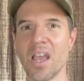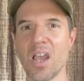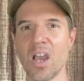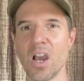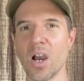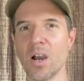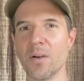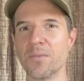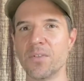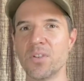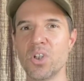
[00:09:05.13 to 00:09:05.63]

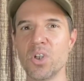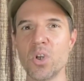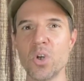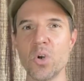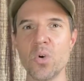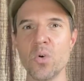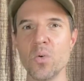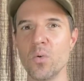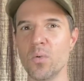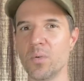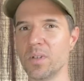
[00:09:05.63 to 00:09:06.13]
of
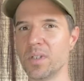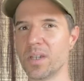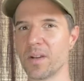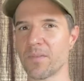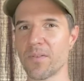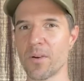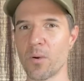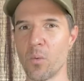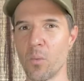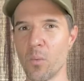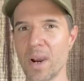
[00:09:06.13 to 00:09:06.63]
two
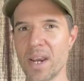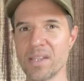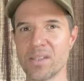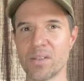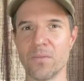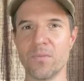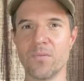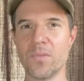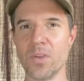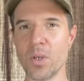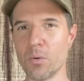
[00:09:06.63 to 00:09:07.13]
different ways of
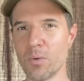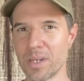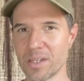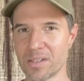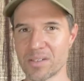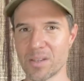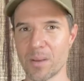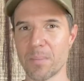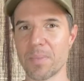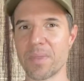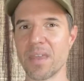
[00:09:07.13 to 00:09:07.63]
viewing
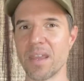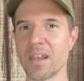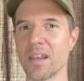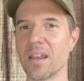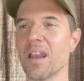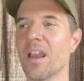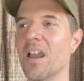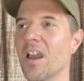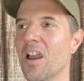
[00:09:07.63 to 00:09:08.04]
something